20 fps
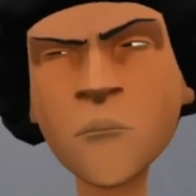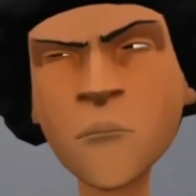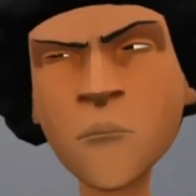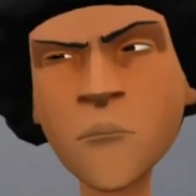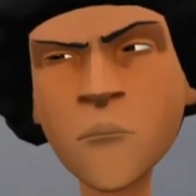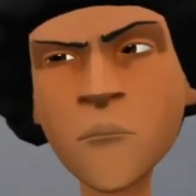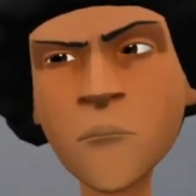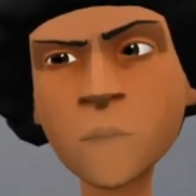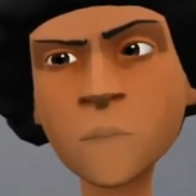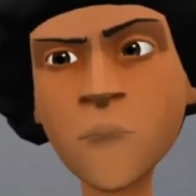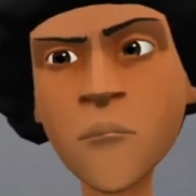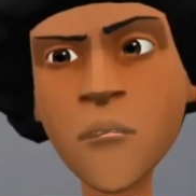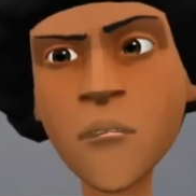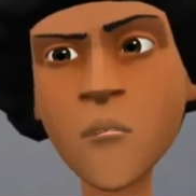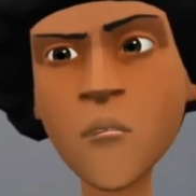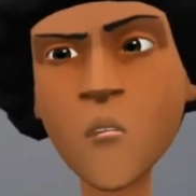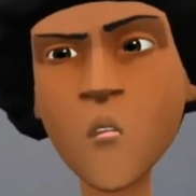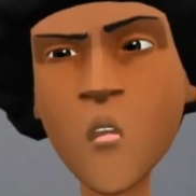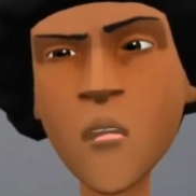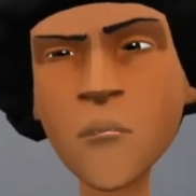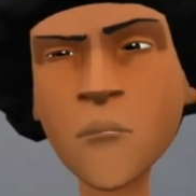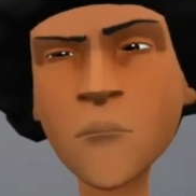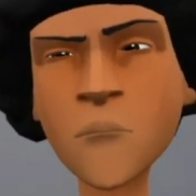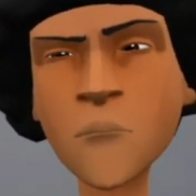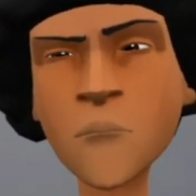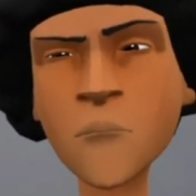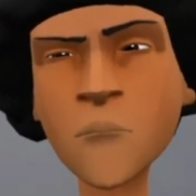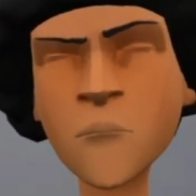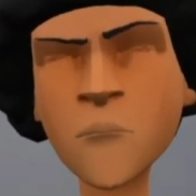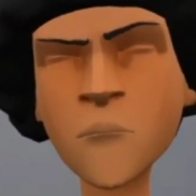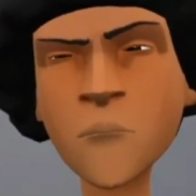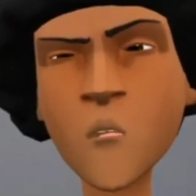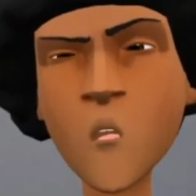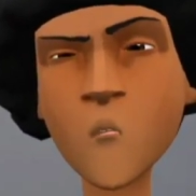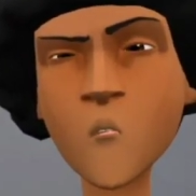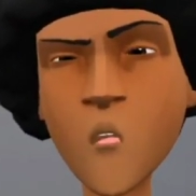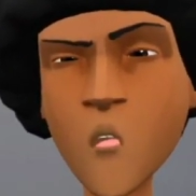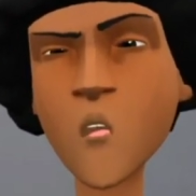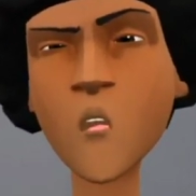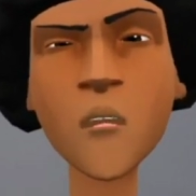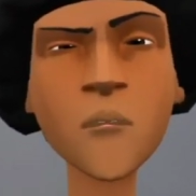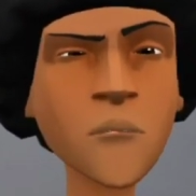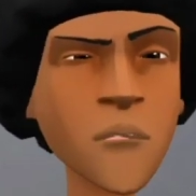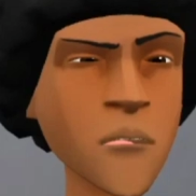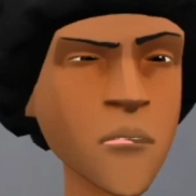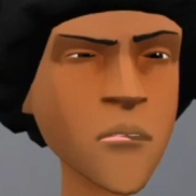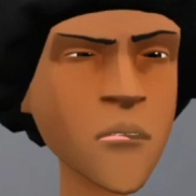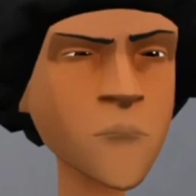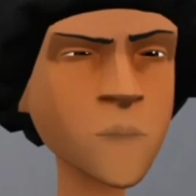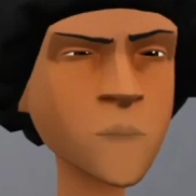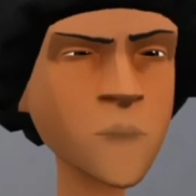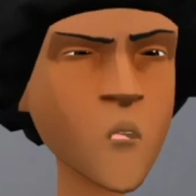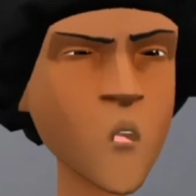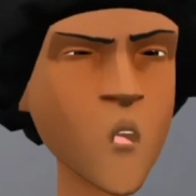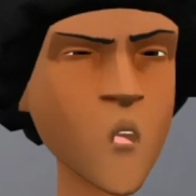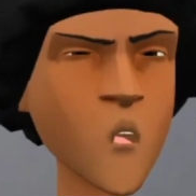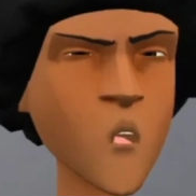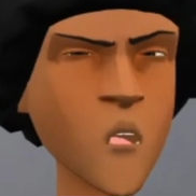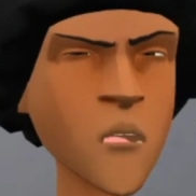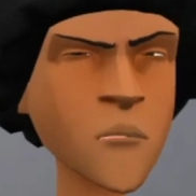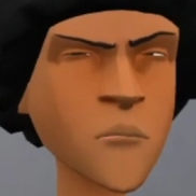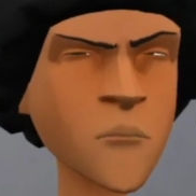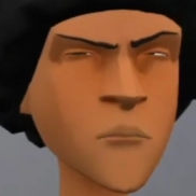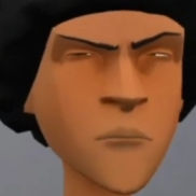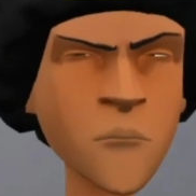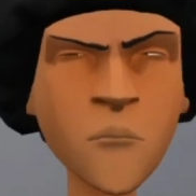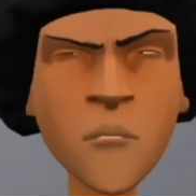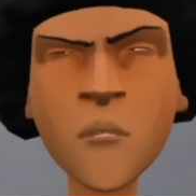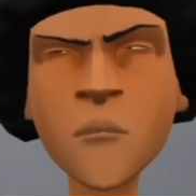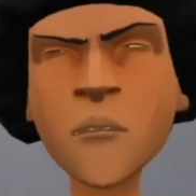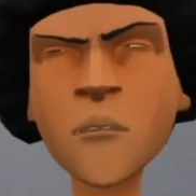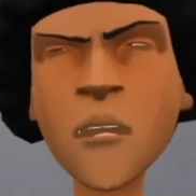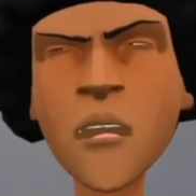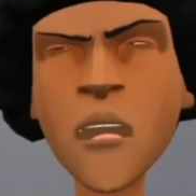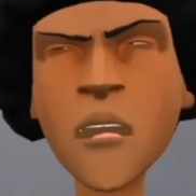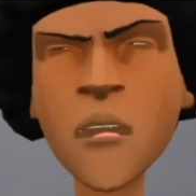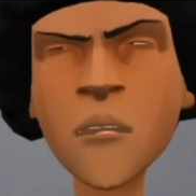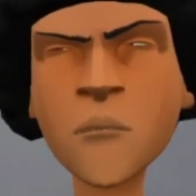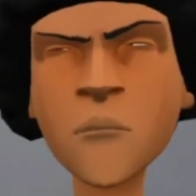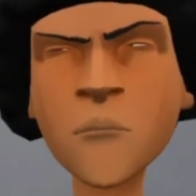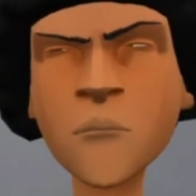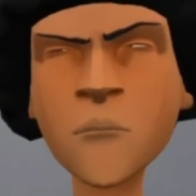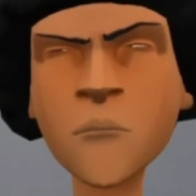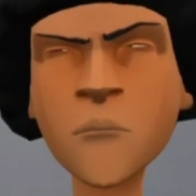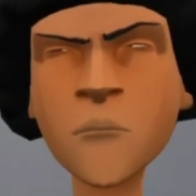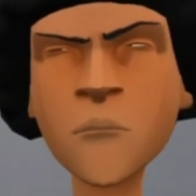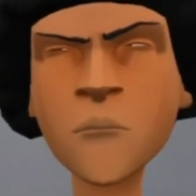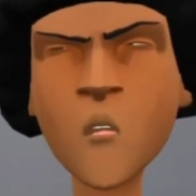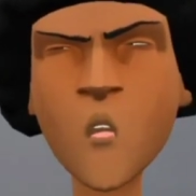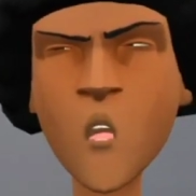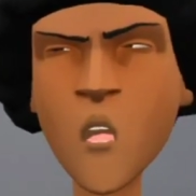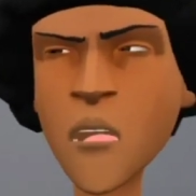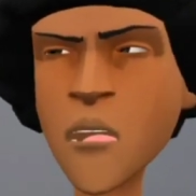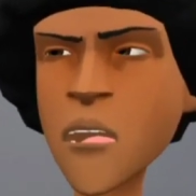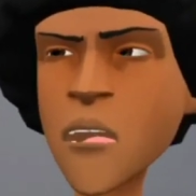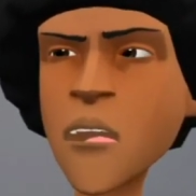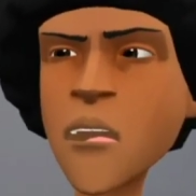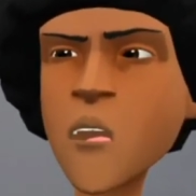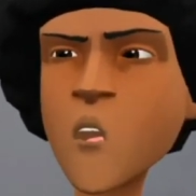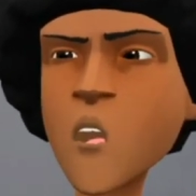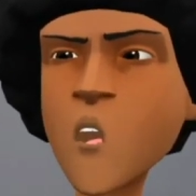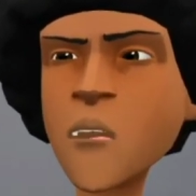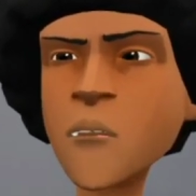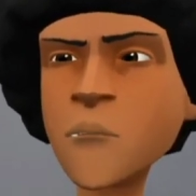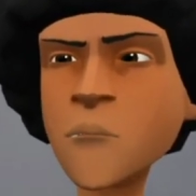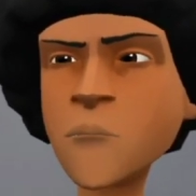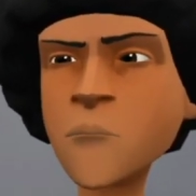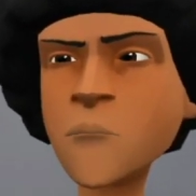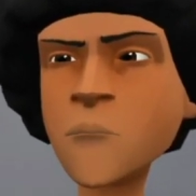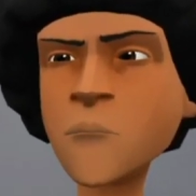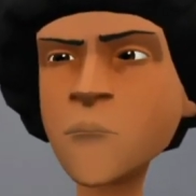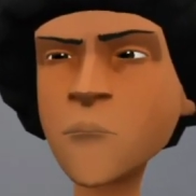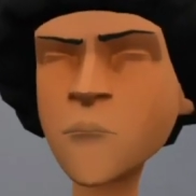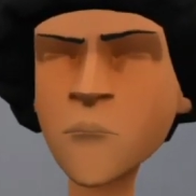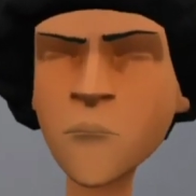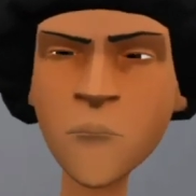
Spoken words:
Be not unequally yoked together with unbelievers.